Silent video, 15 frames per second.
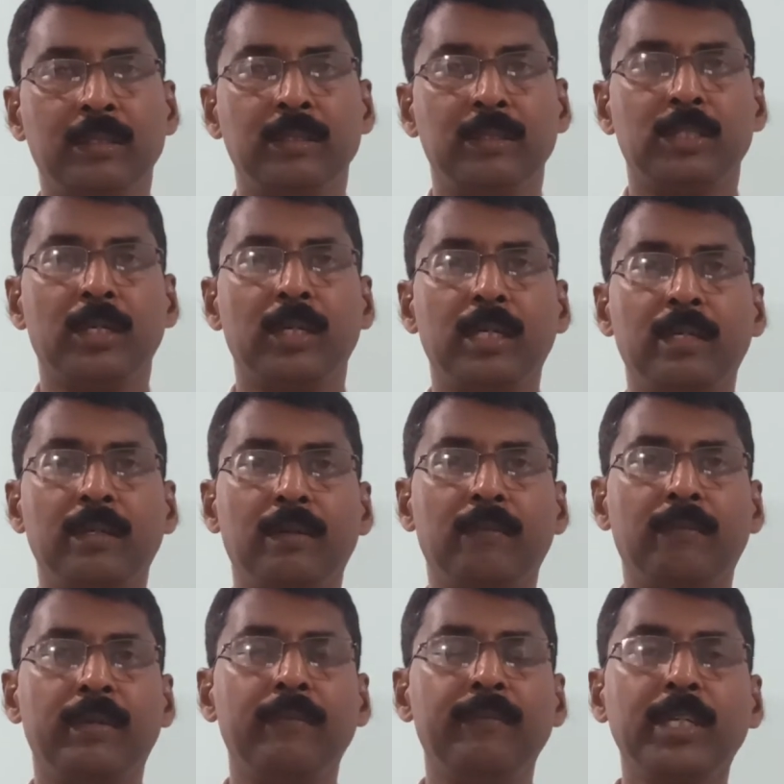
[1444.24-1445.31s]
So
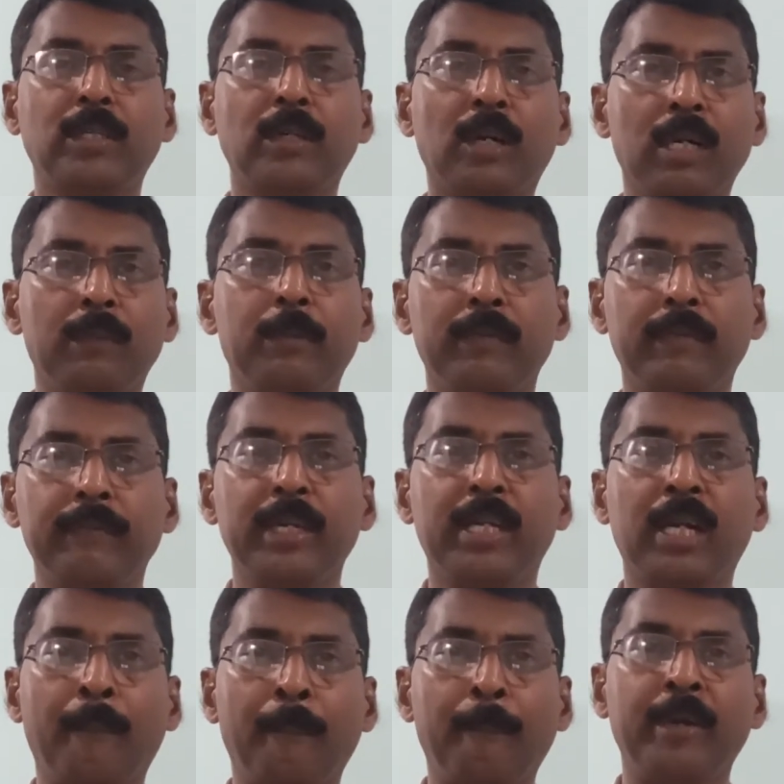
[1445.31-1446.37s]
when we
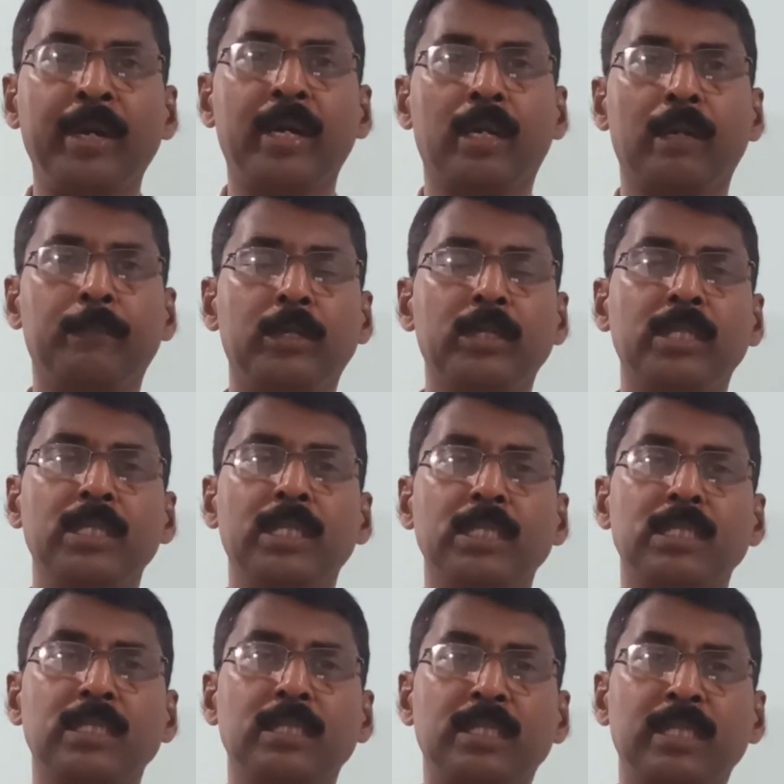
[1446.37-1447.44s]
compare about the
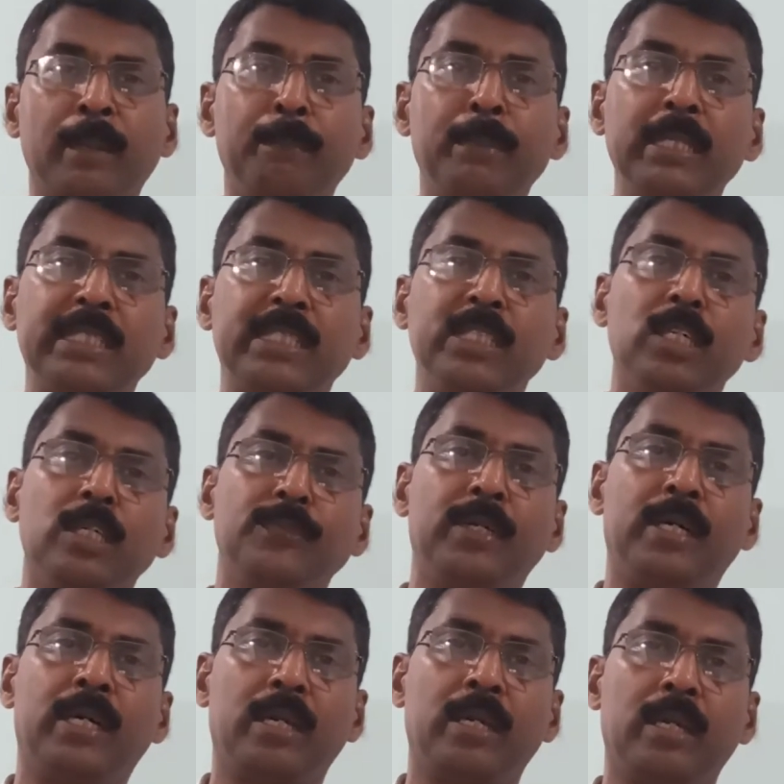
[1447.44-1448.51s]
stability of
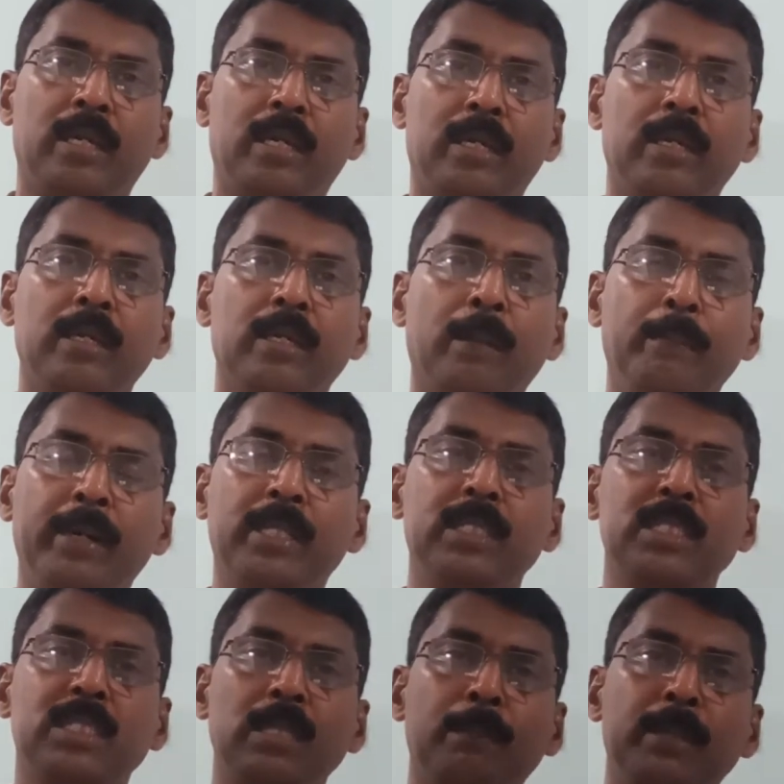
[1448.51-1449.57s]
RNA, compare
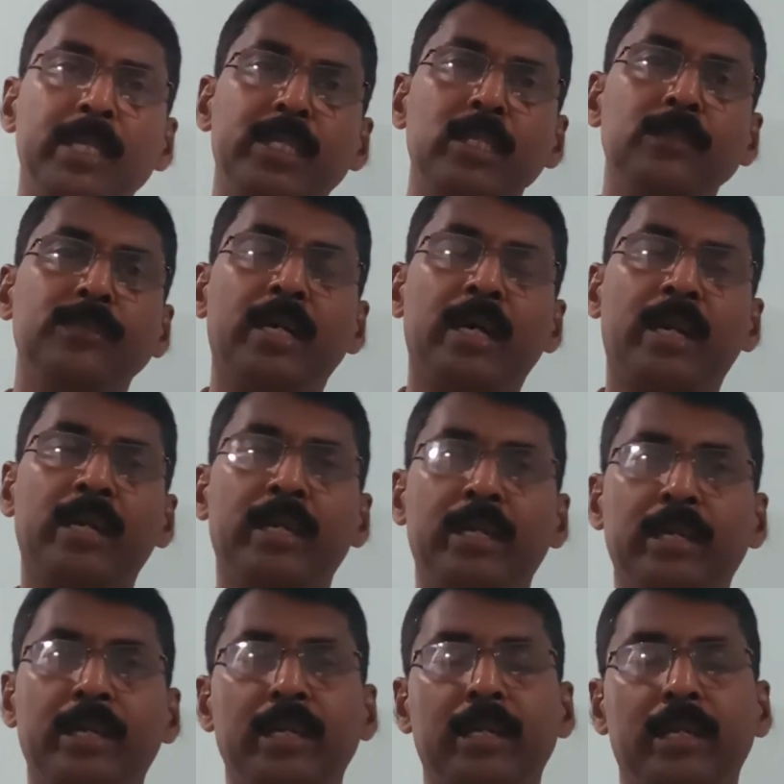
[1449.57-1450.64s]
the stability of RNA
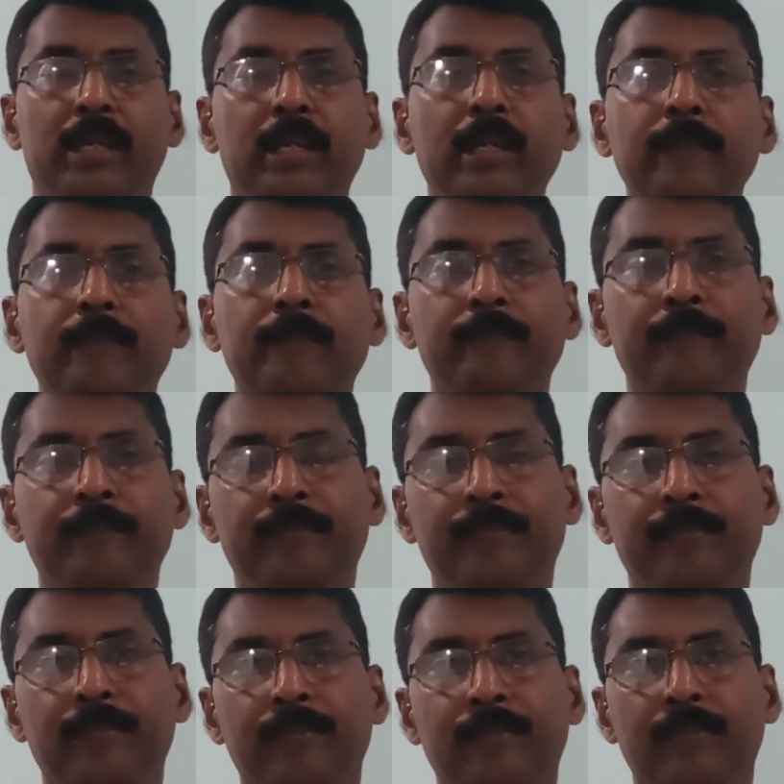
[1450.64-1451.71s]
and DNA,
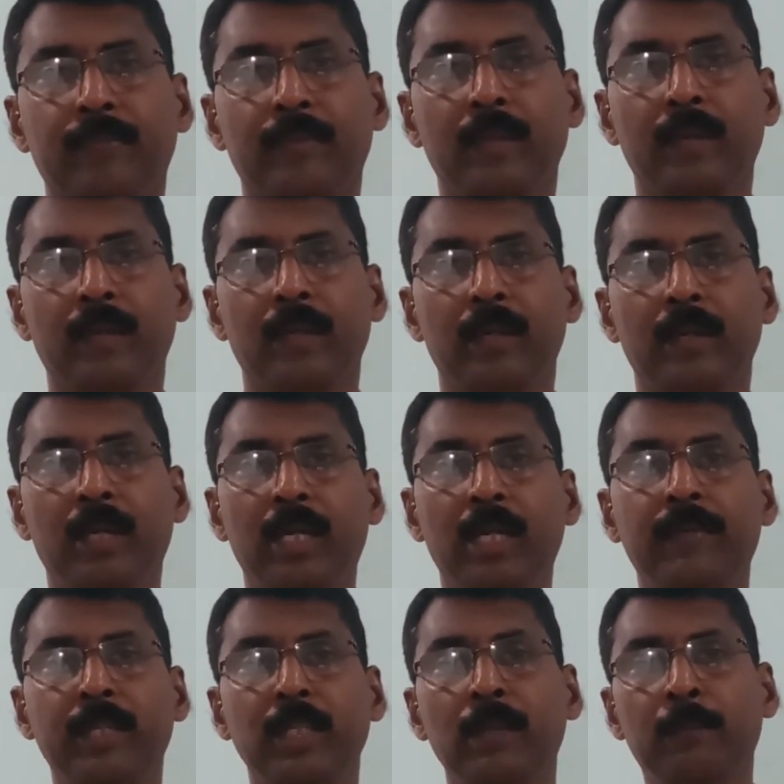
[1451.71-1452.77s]

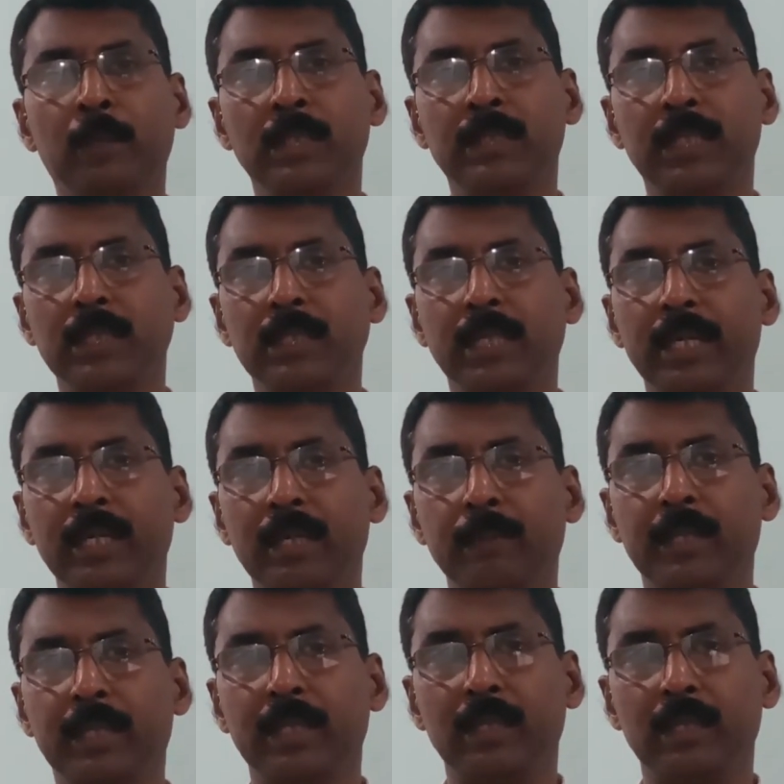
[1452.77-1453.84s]
even though both are genetic
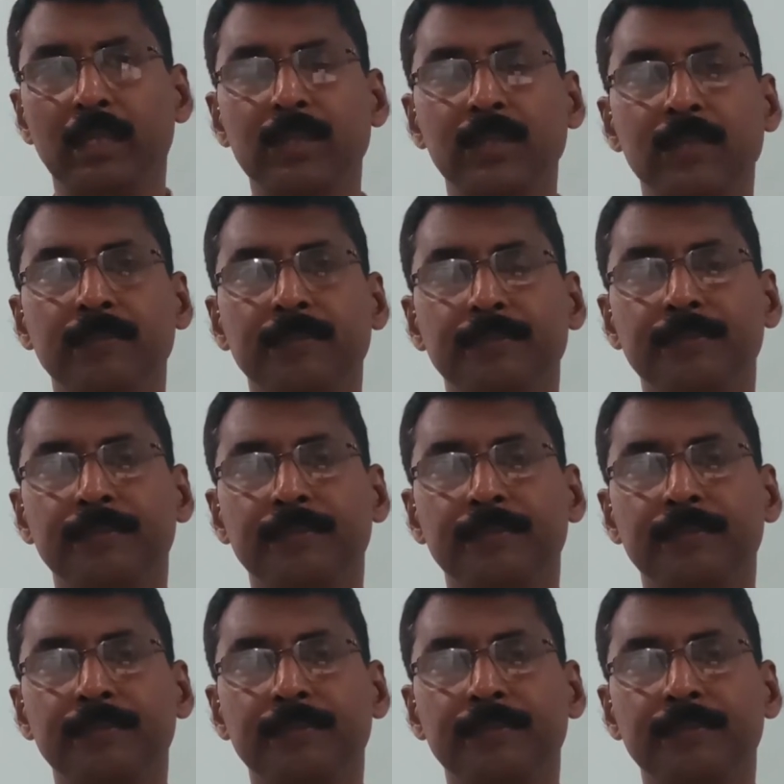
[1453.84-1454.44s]
materials,